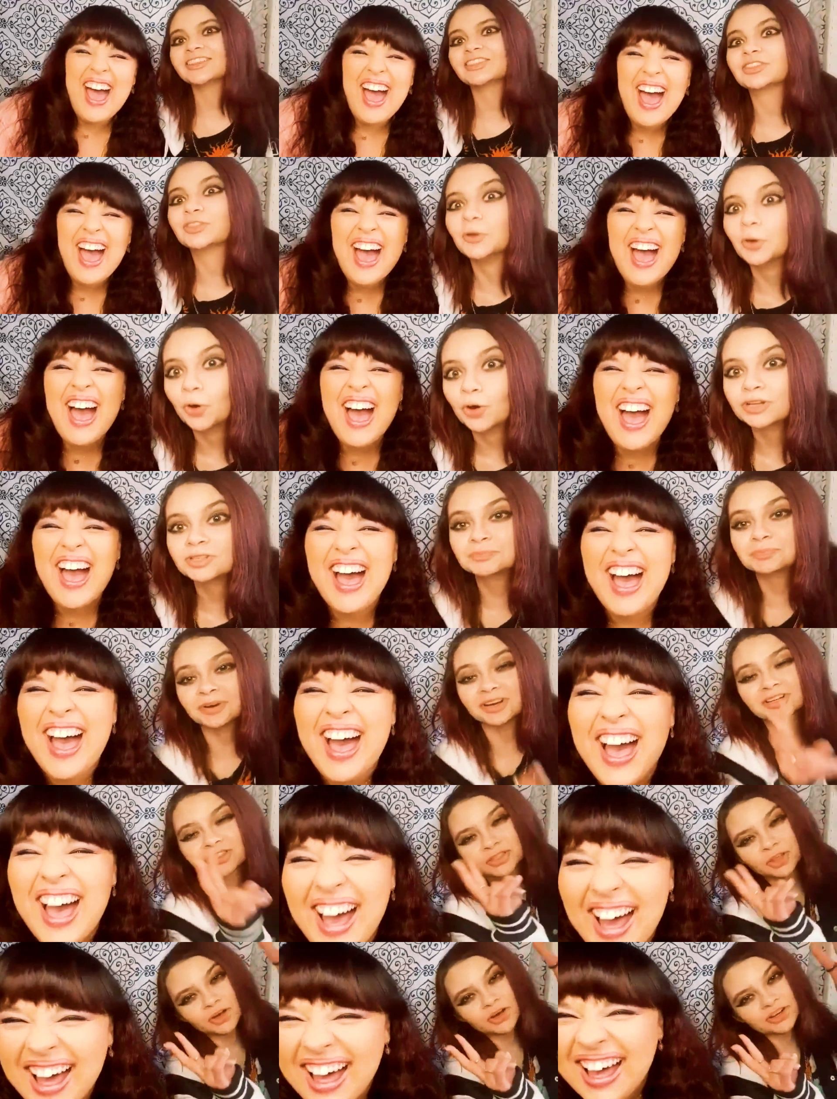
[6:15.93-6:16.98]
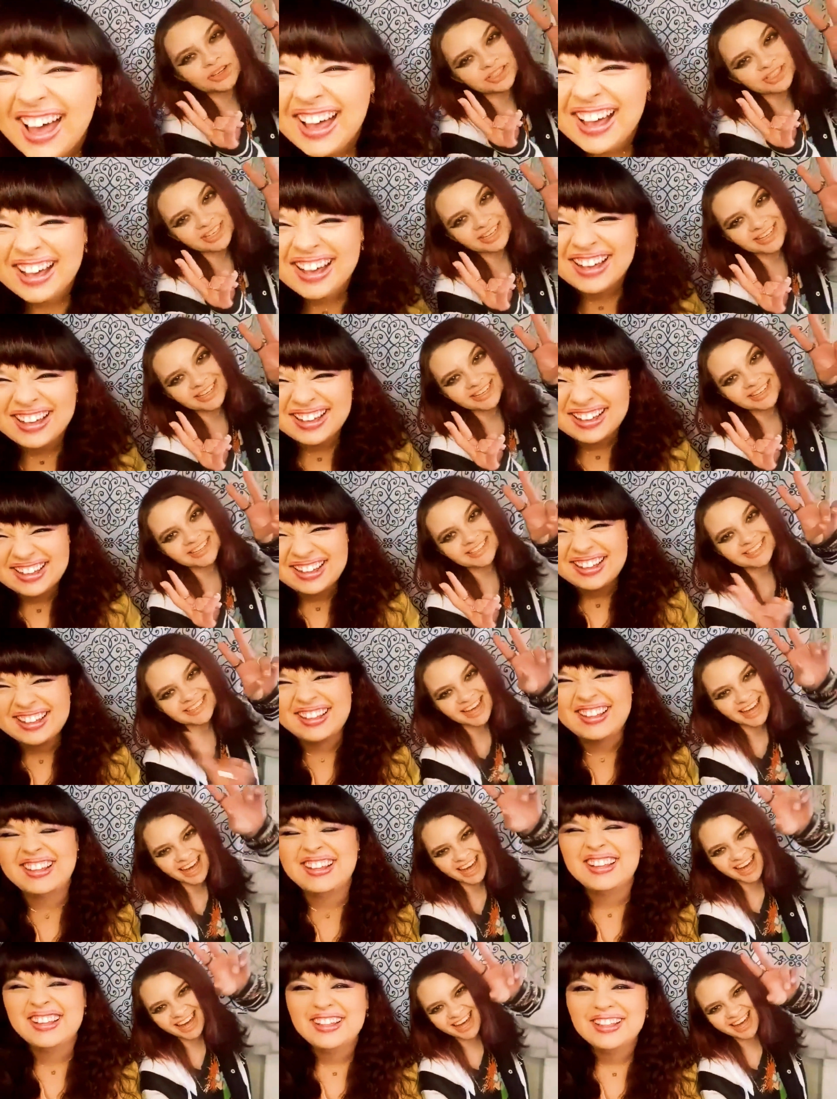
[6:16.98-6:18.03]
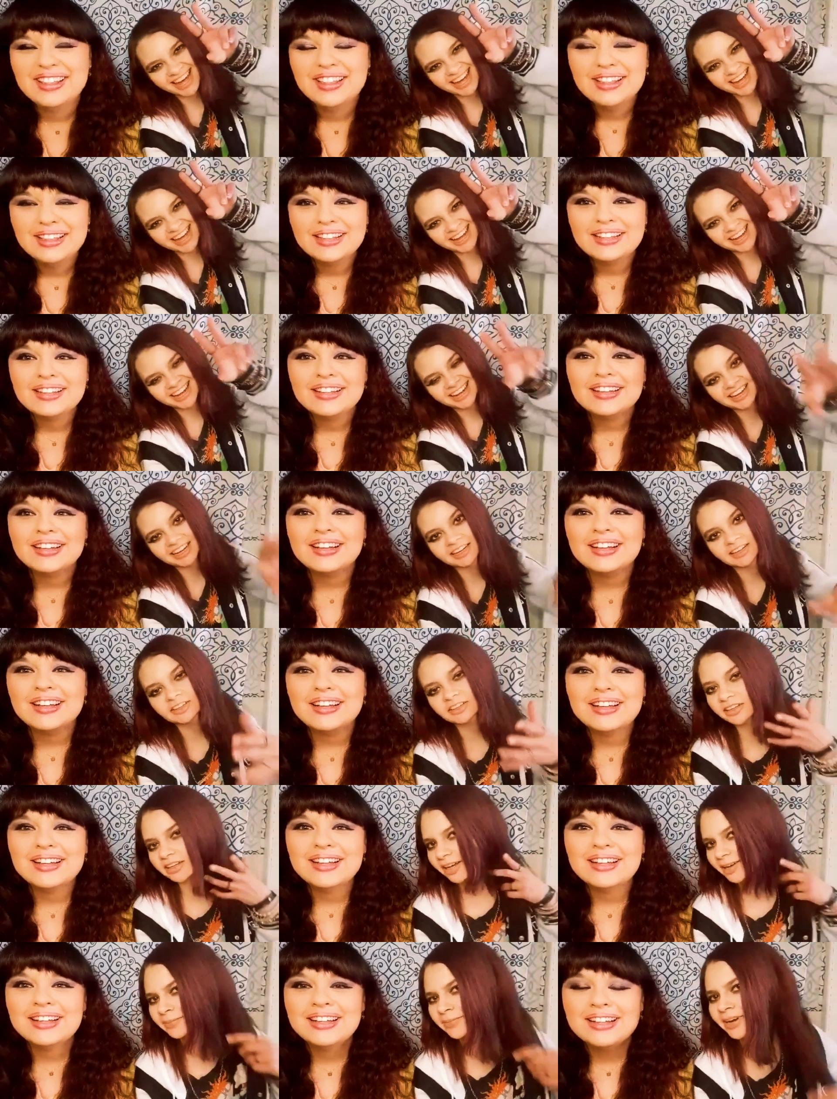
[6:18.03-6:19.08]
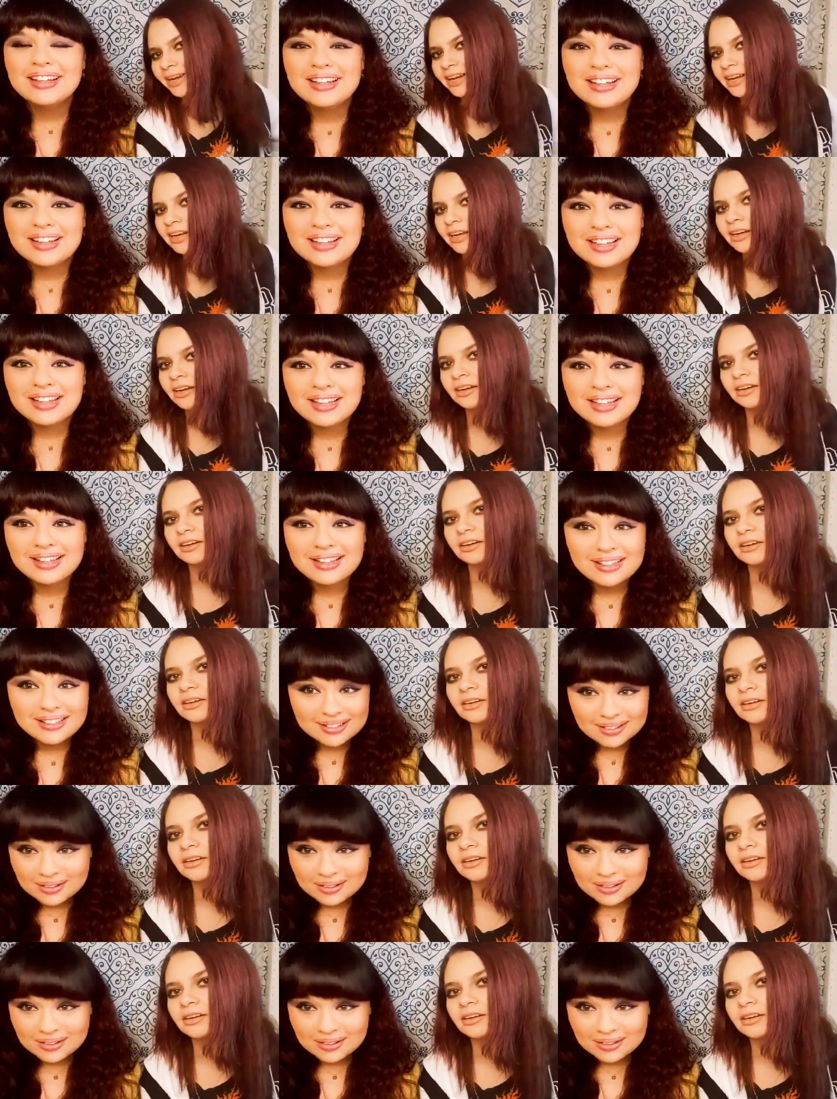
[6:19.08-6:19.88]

Speaker 1: ain't deuce but deuces. Hey, eh. look at my hair.